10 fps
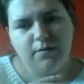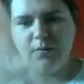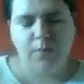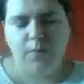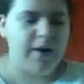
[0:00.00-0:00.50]

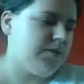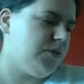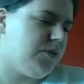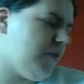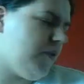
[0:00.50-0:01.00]
where I am
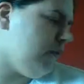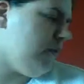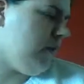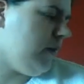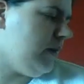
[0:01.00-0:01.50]
so far with the
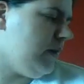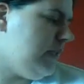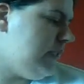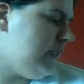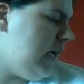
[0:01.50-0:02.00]
horns.
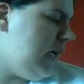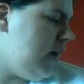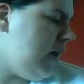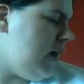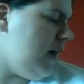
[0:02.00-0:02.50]

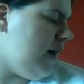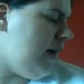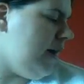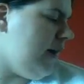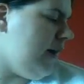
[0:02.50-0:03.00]

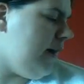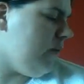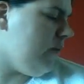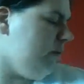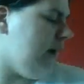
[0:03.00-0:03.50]

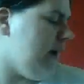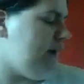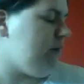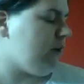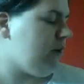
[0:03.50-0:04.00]
I've
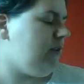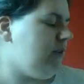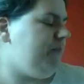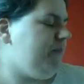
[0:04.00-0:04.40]
been trying to